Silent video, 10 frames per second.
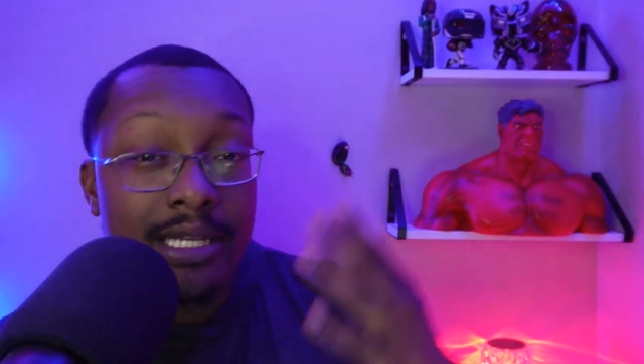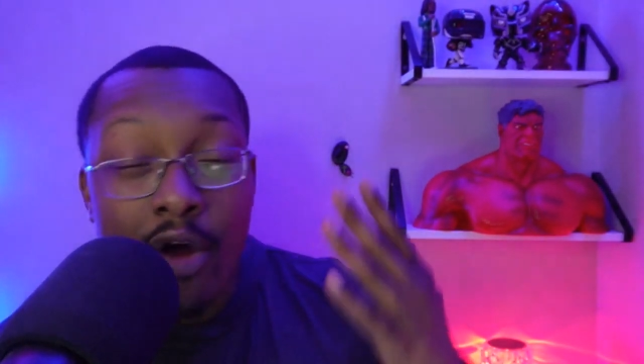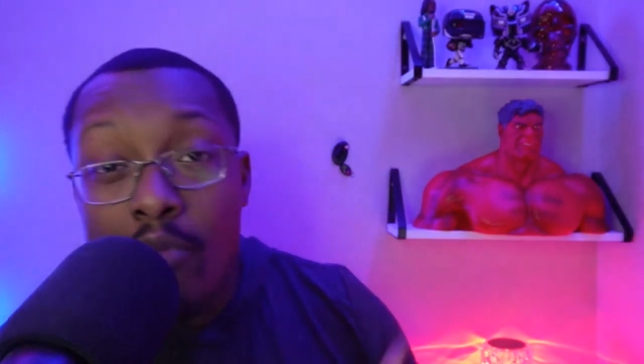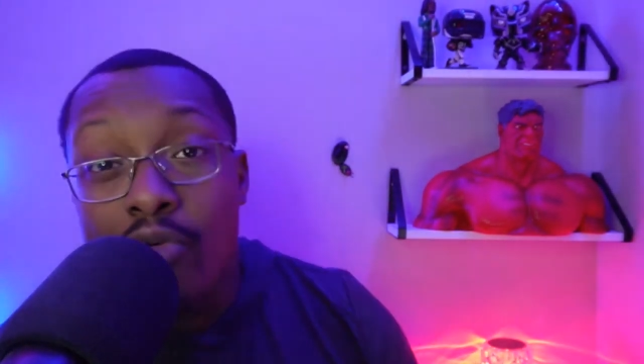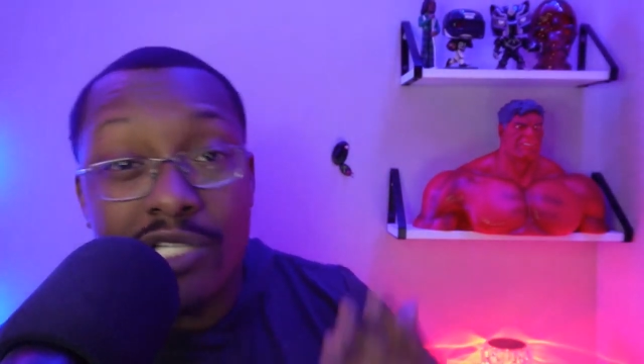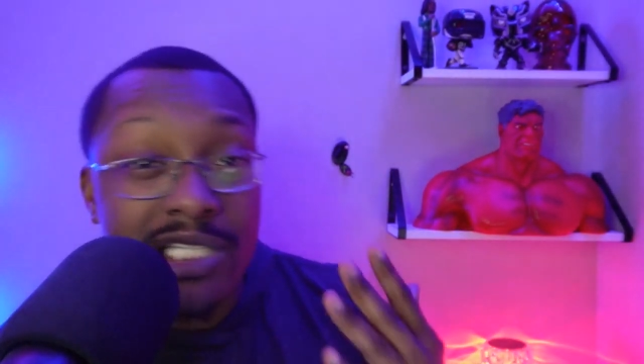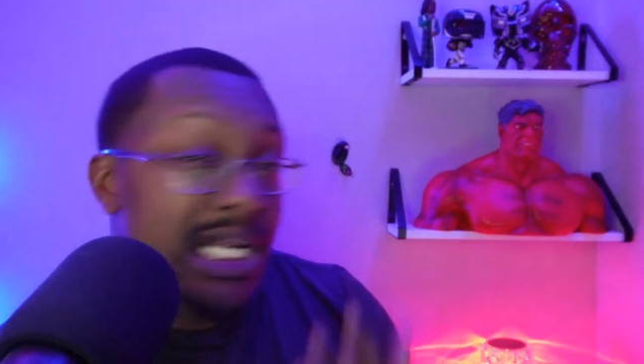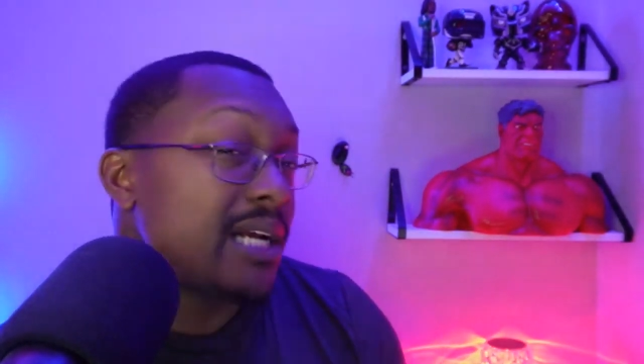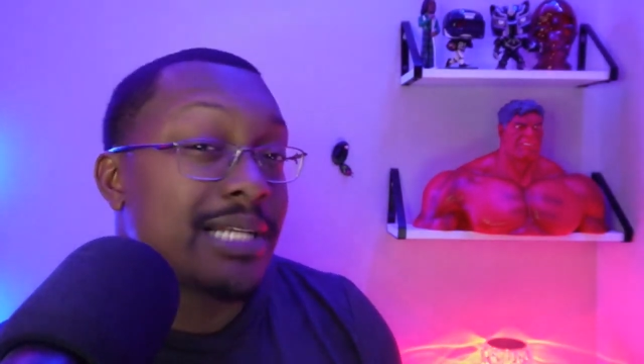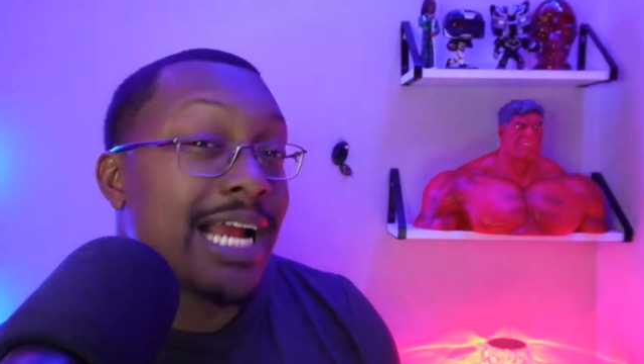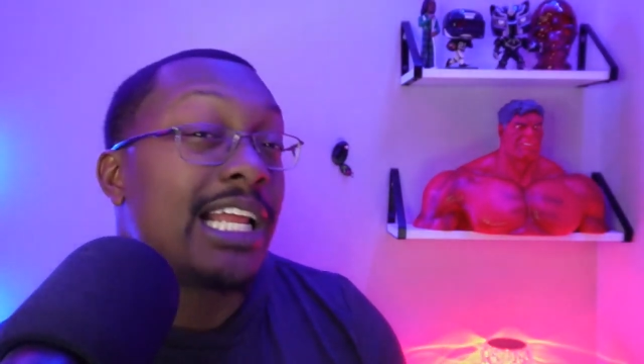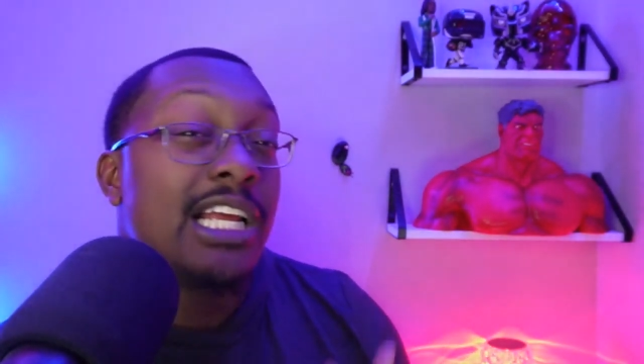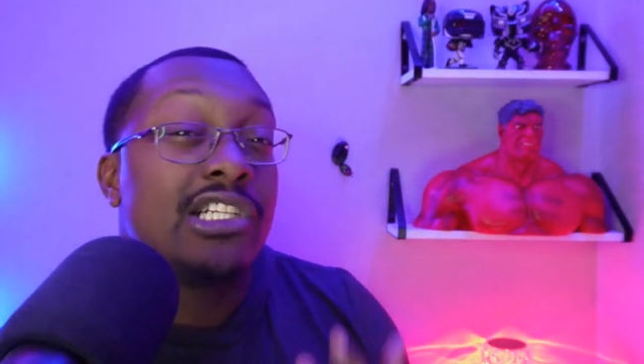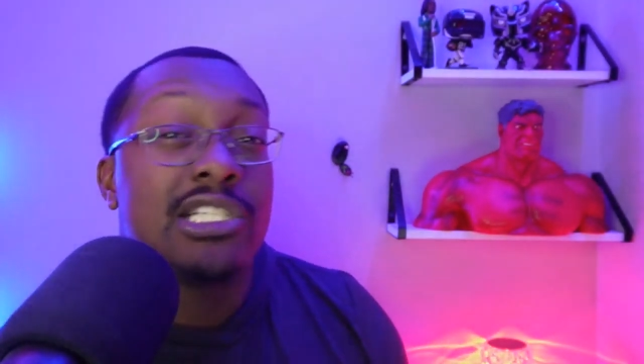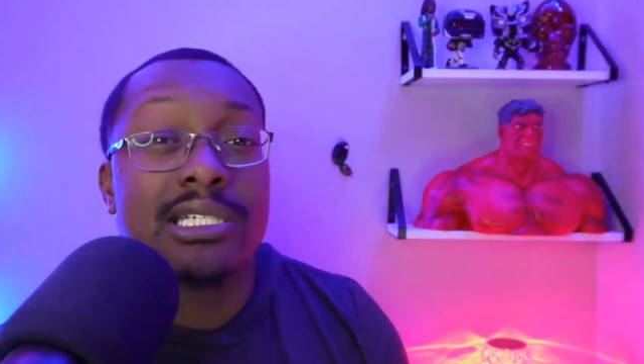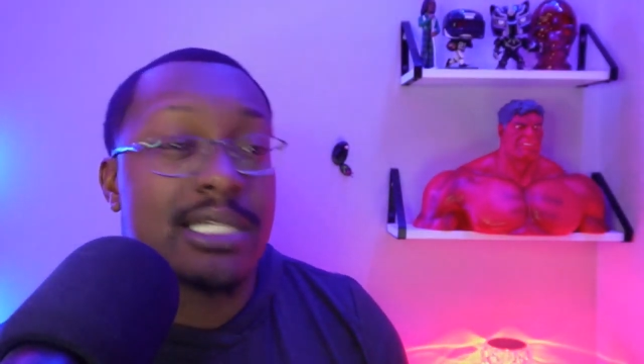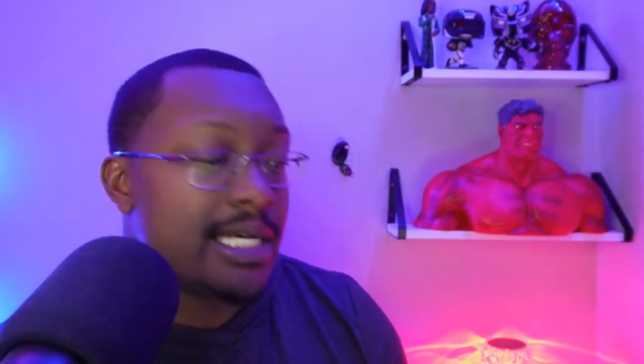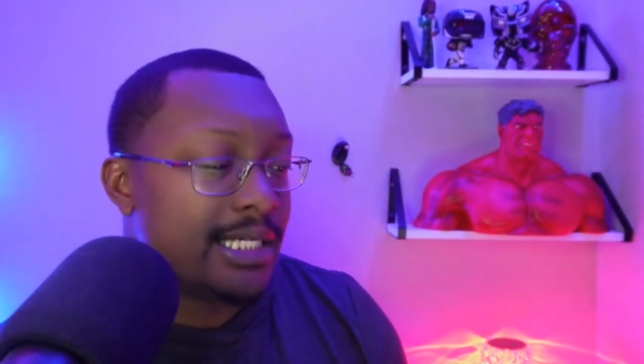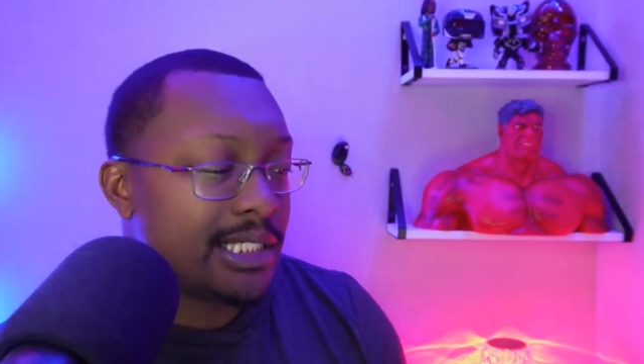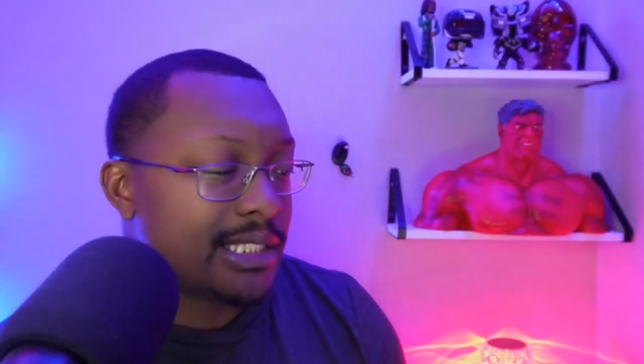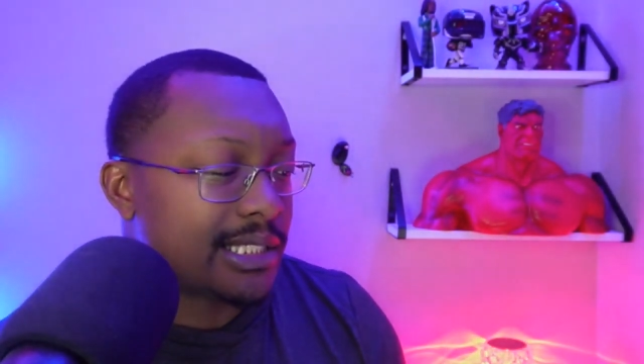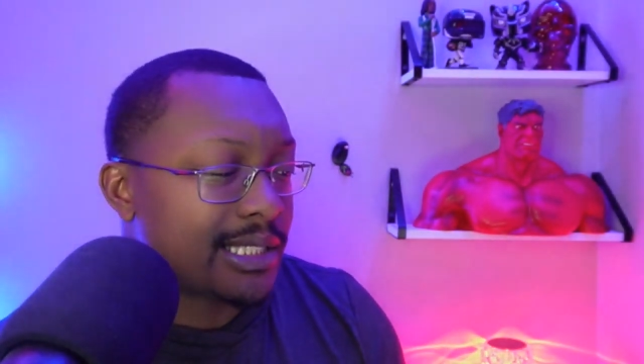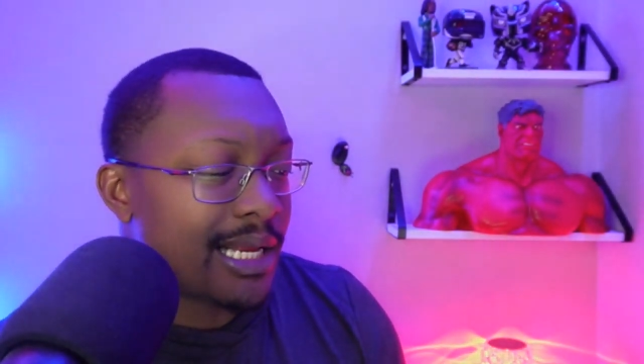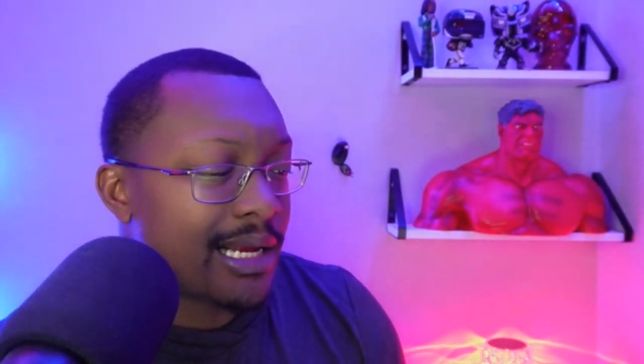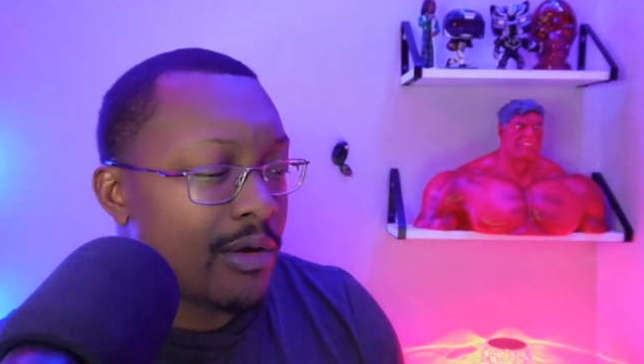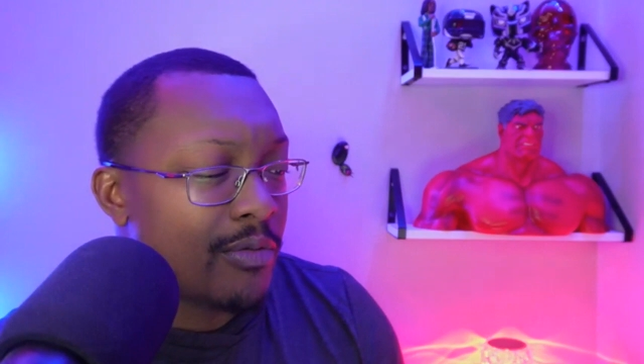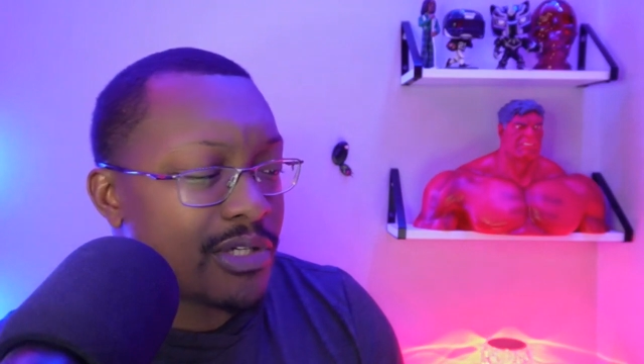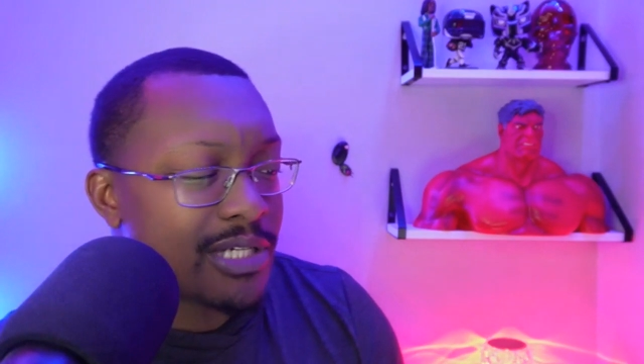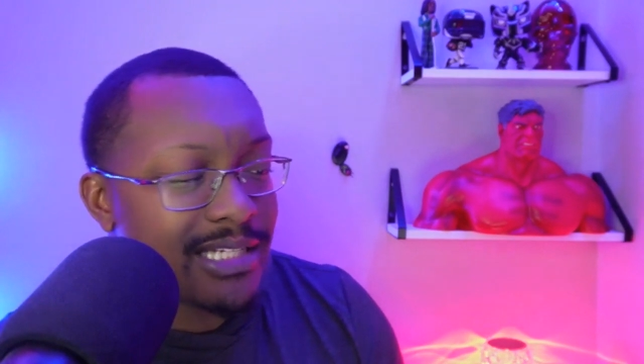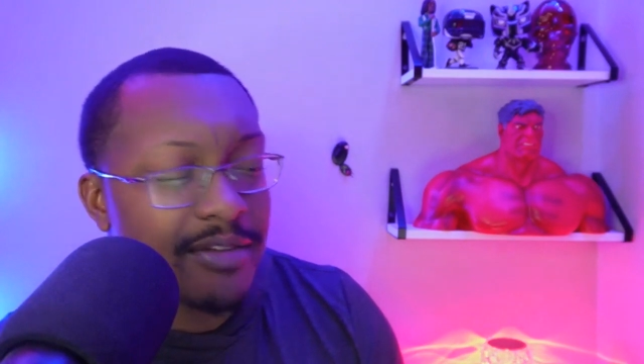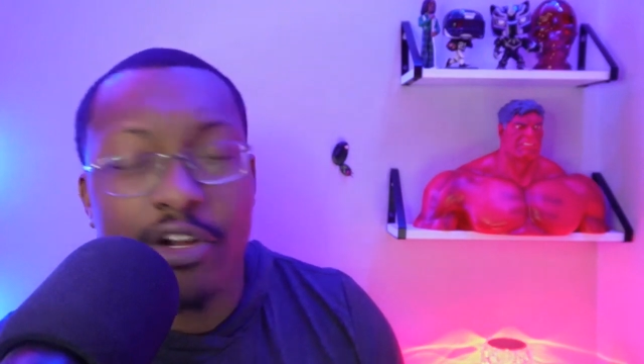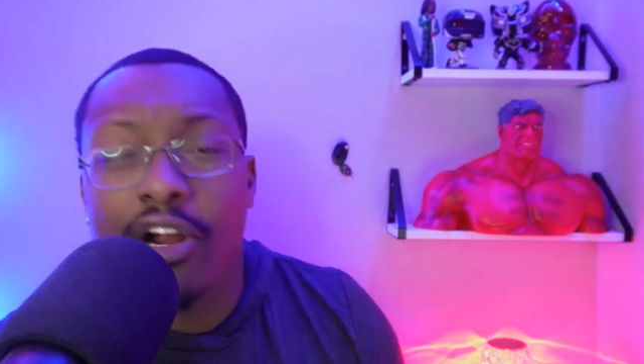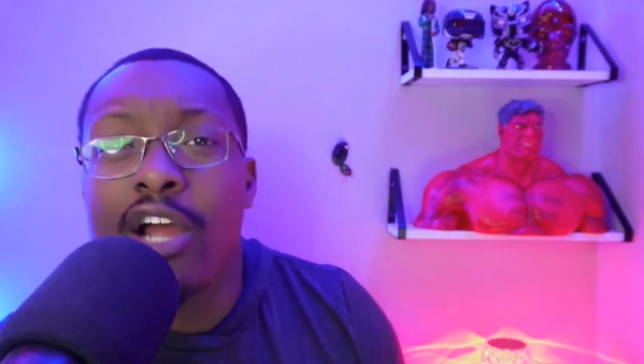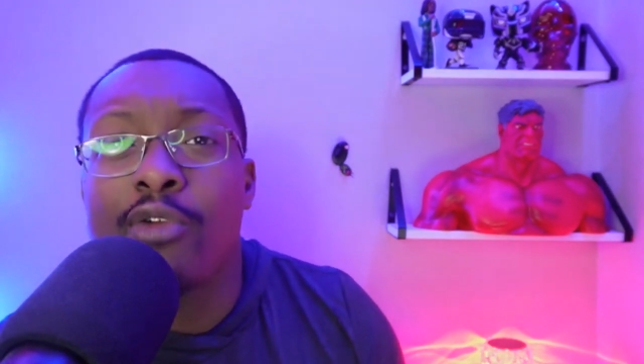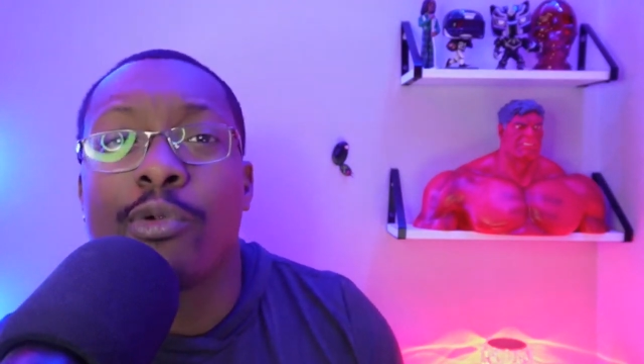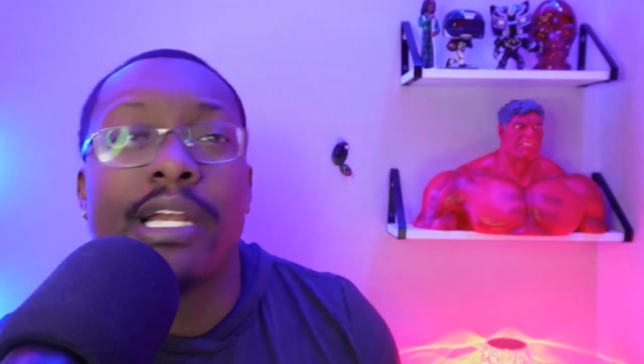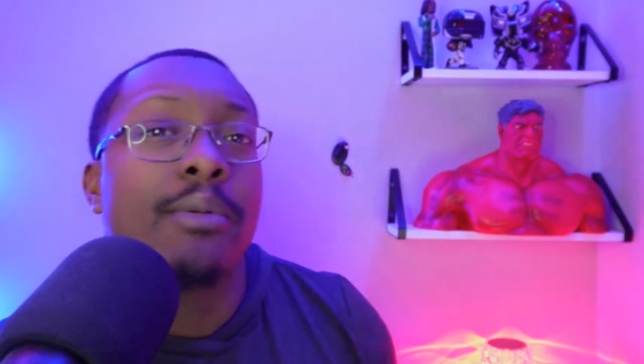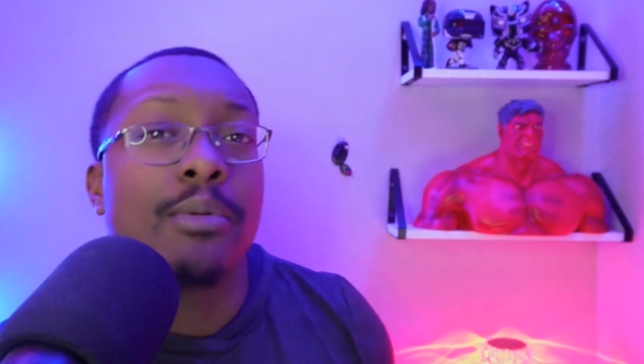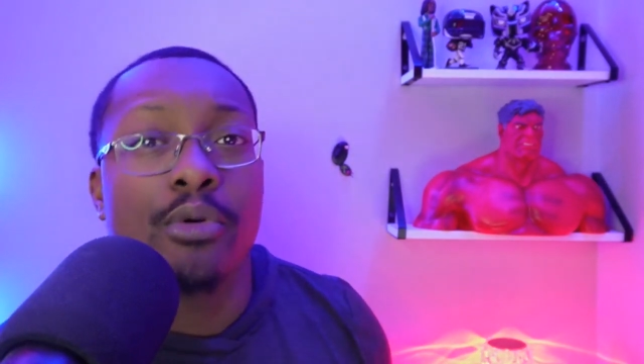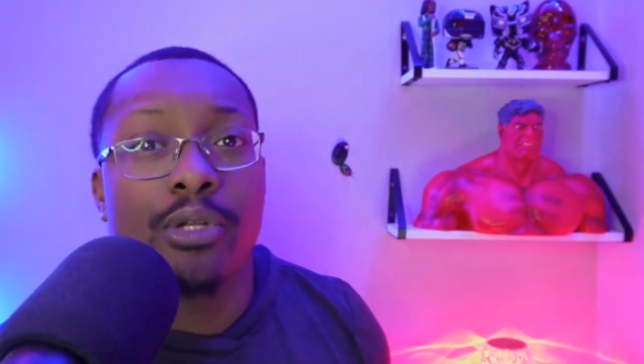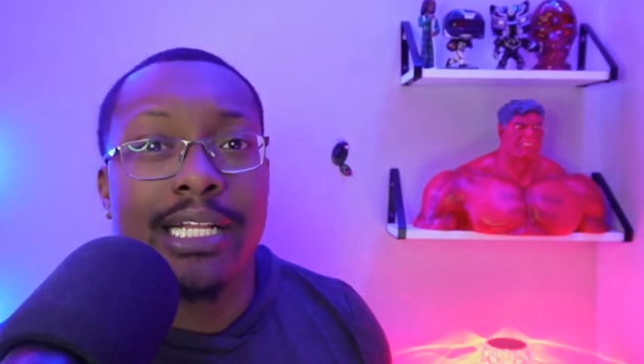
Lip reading: it almost seems like it's just almost as if they're unredeemable.